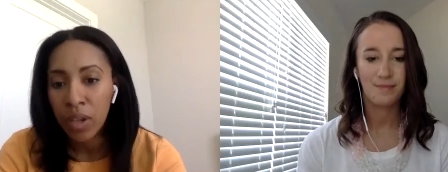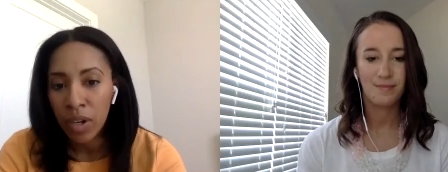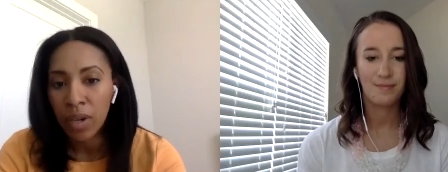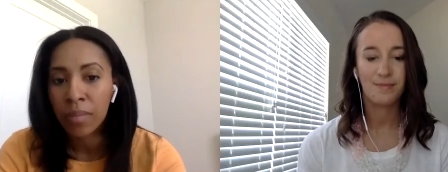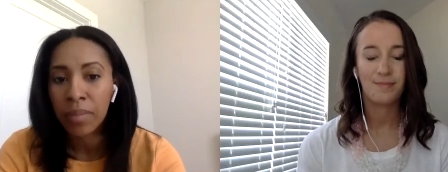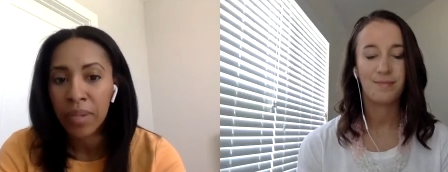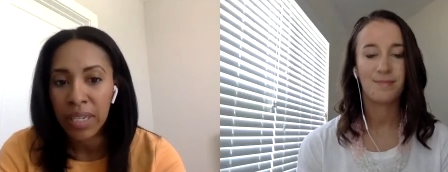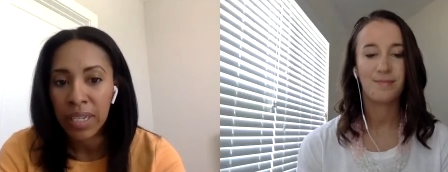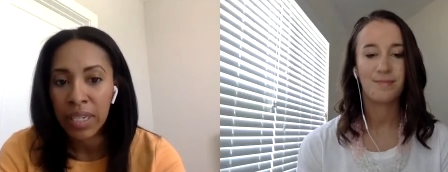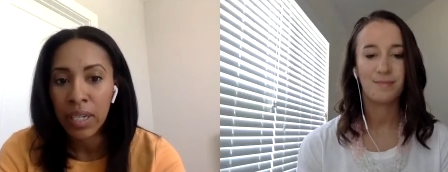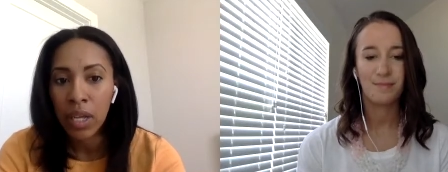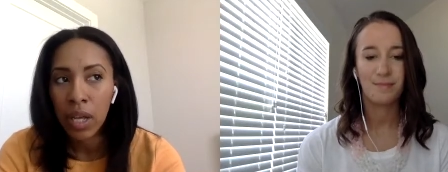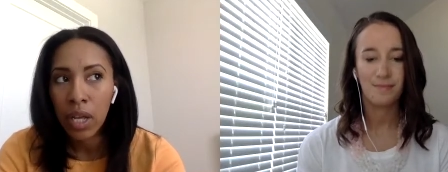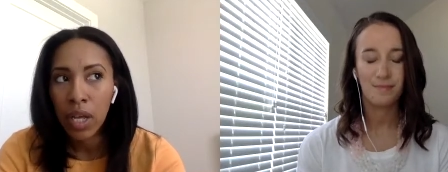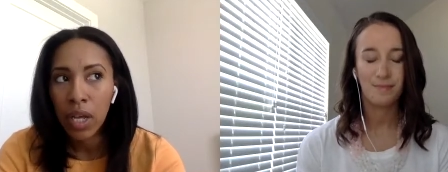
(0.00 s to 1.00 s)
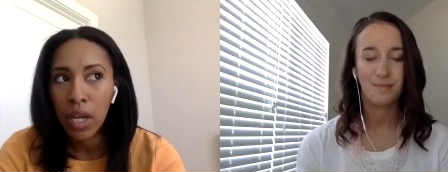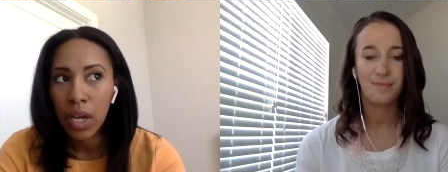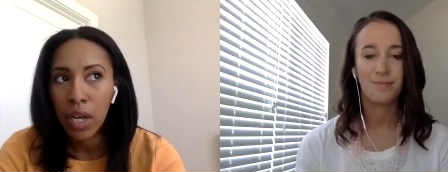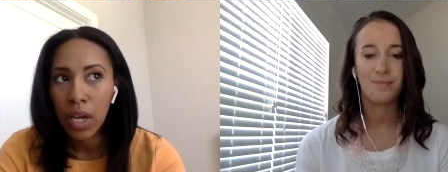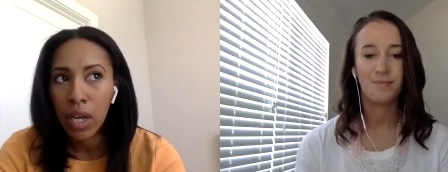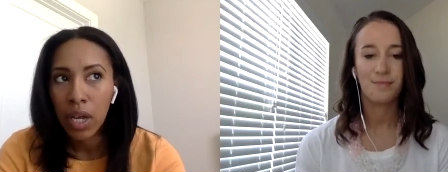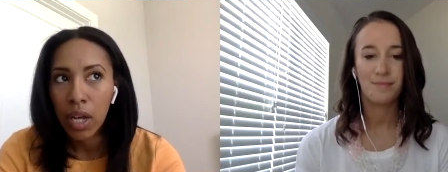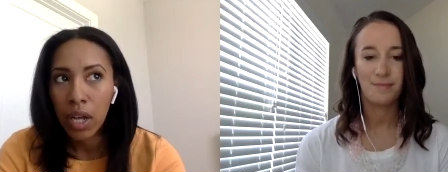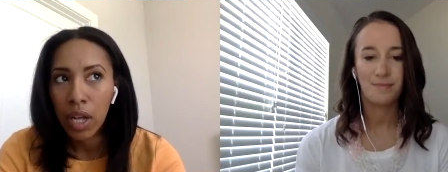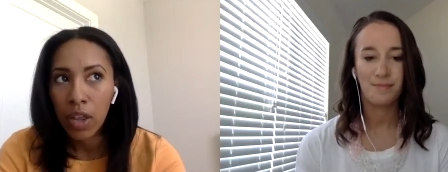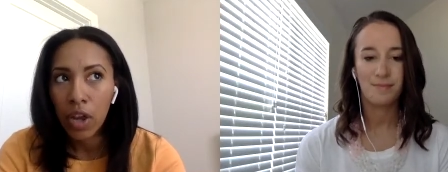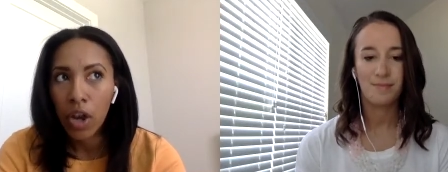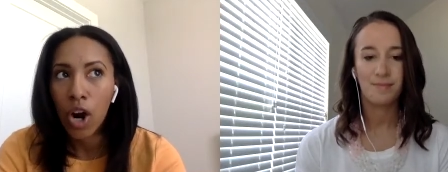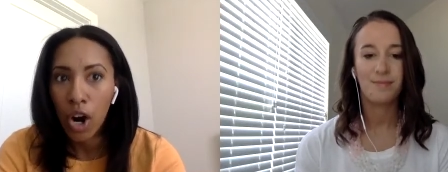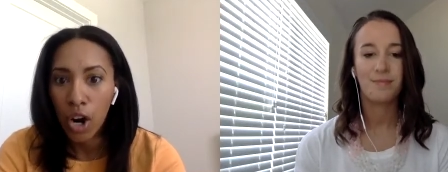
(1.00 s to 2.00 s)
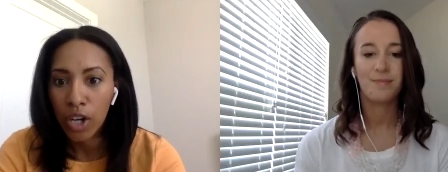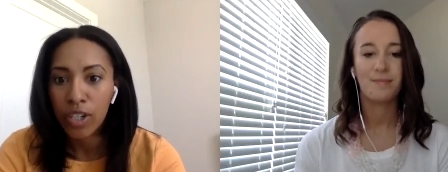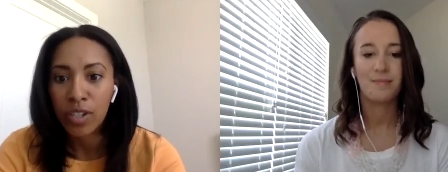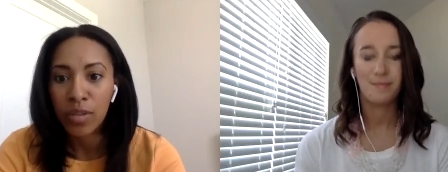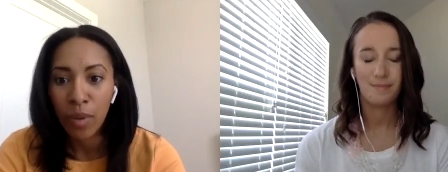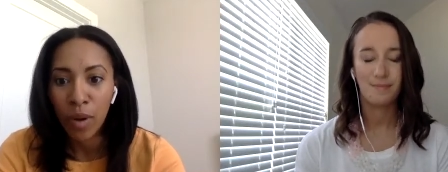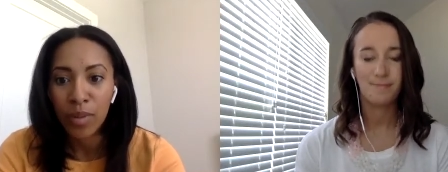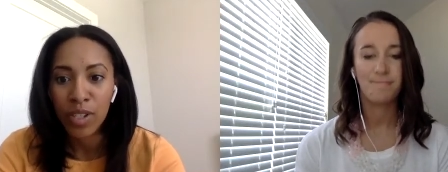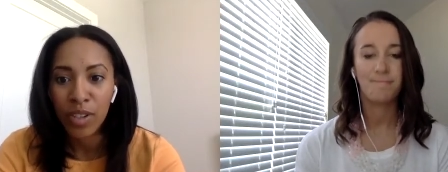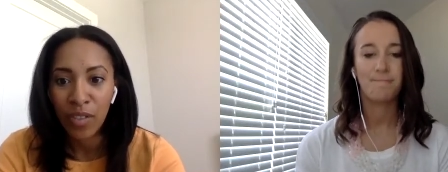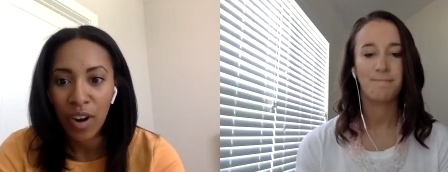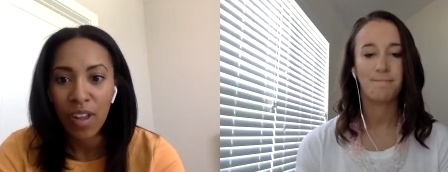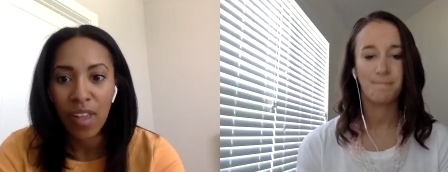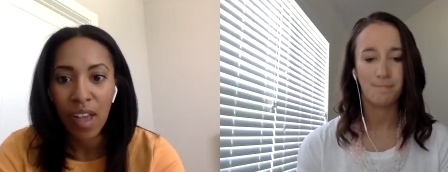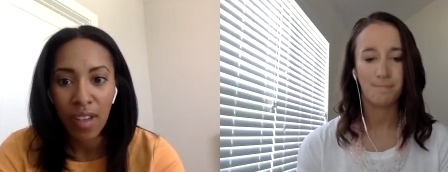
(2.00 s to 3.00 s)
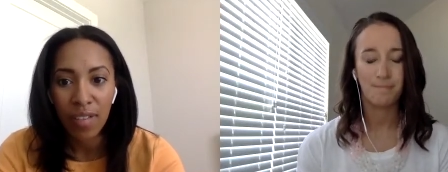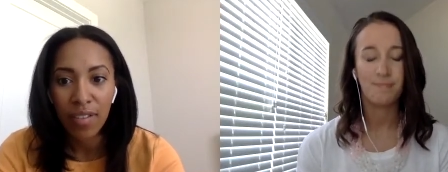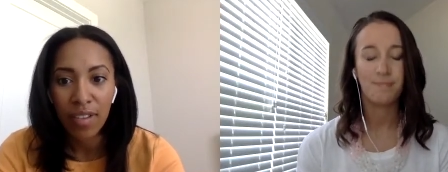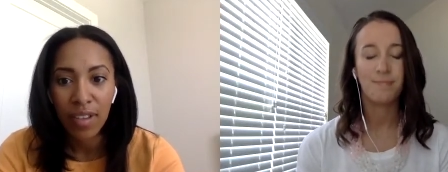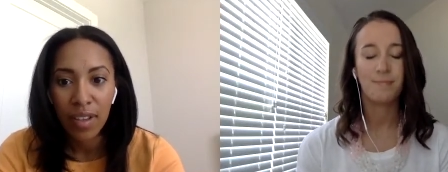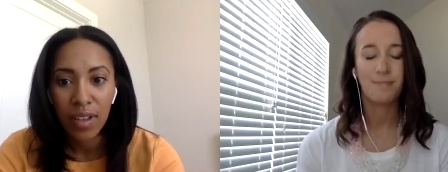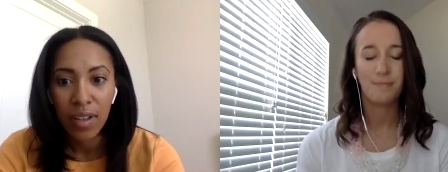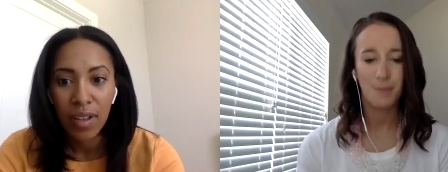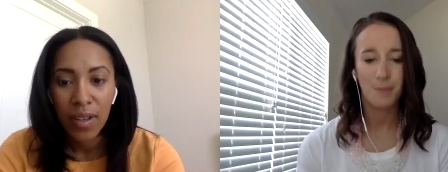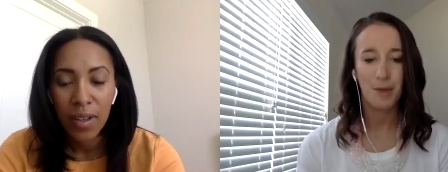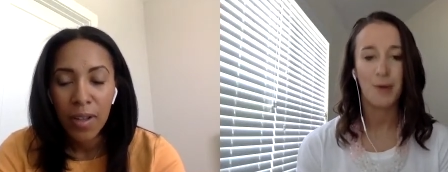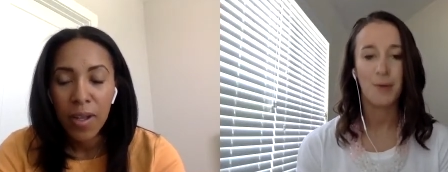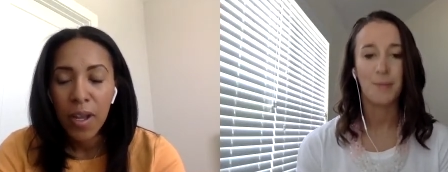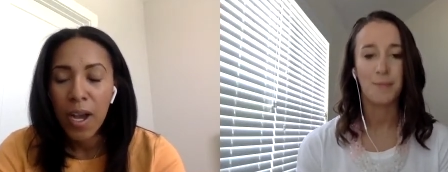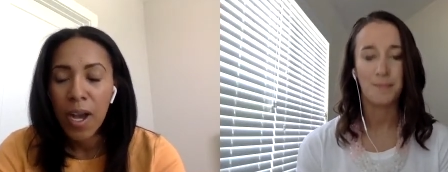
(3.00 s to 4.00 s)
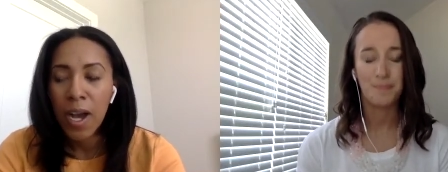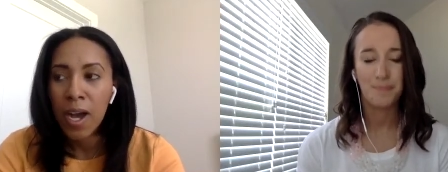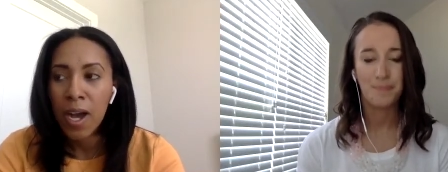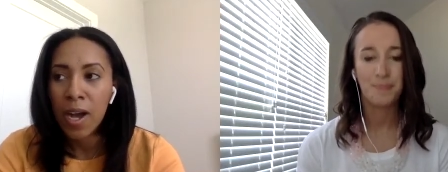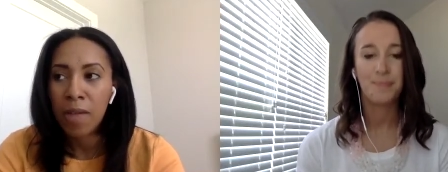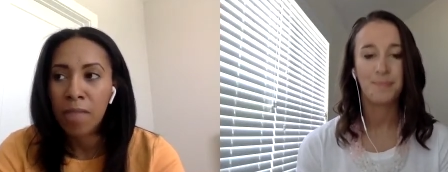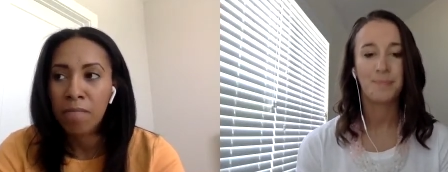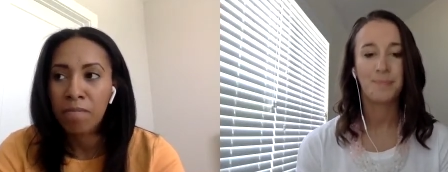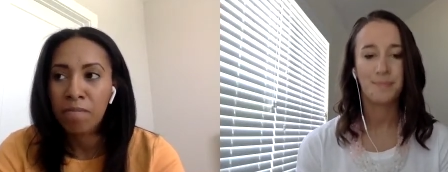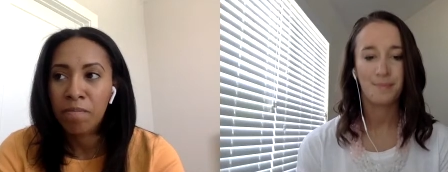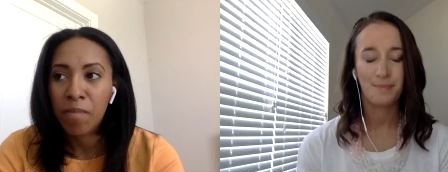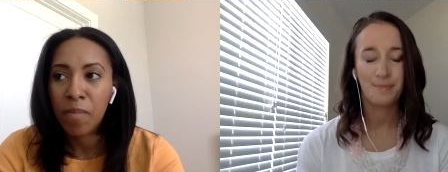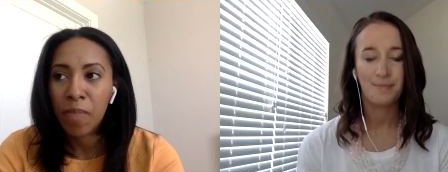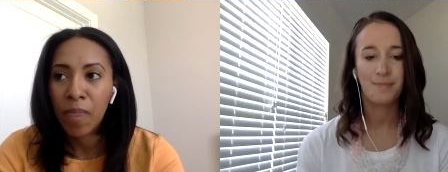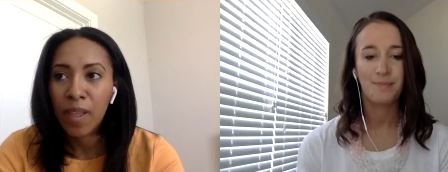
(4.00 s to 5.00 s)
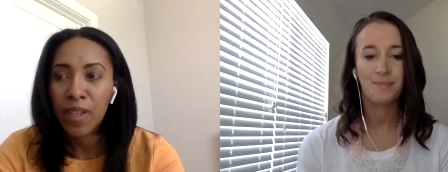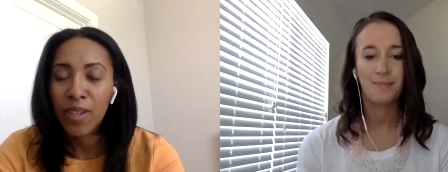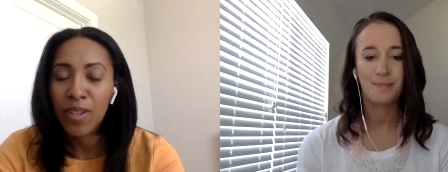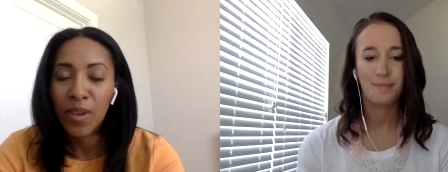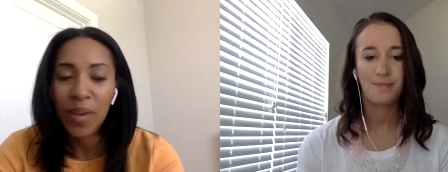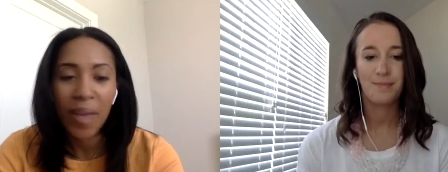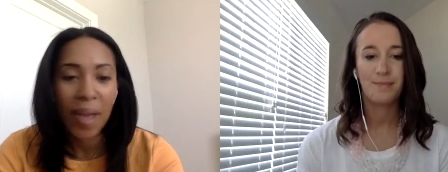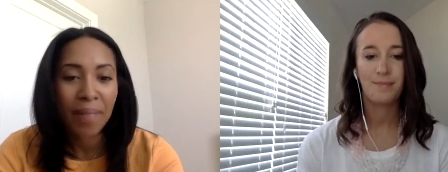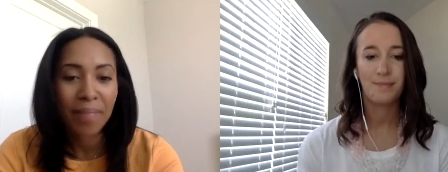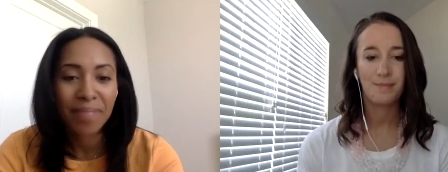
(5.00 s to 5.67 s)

Speaker 1: going to be the hardest moments of our mm. life? Yeah. Um, and so, yeah.